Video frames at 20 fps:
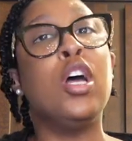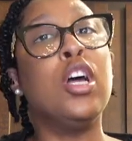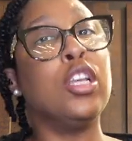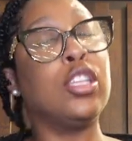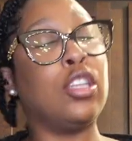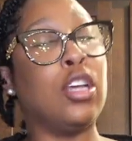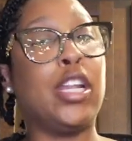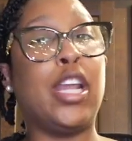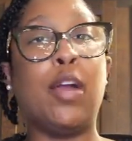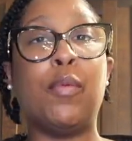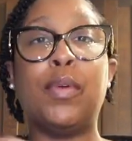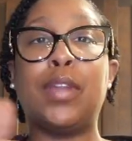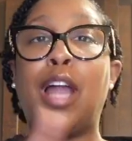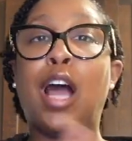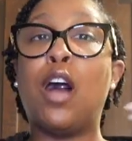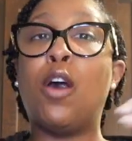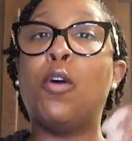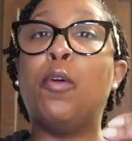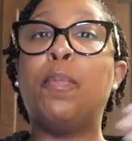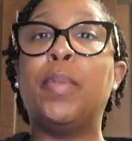so that when
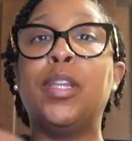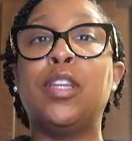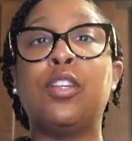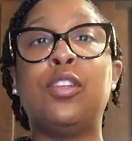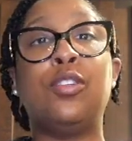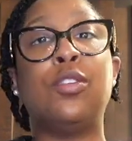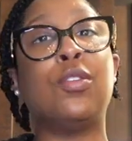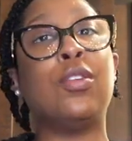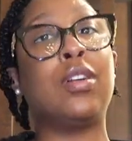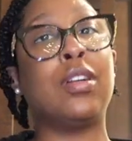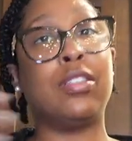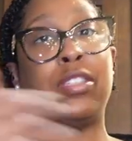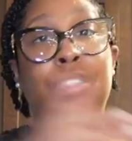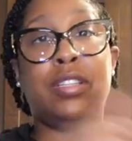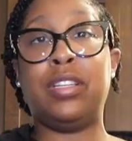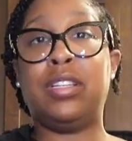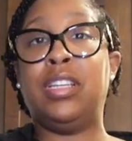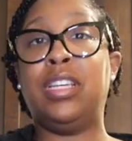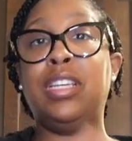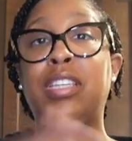I open the doors
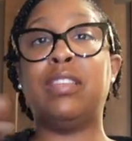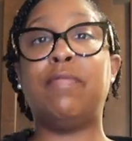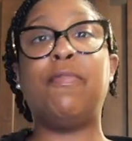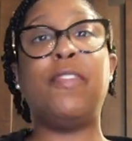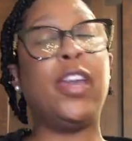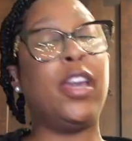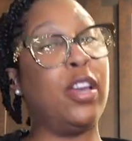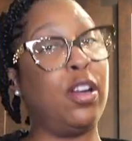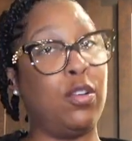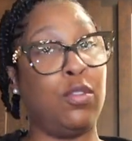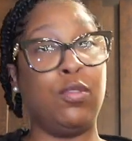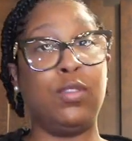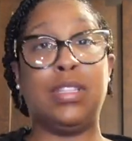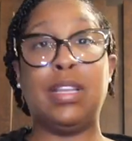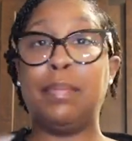to these vehicles,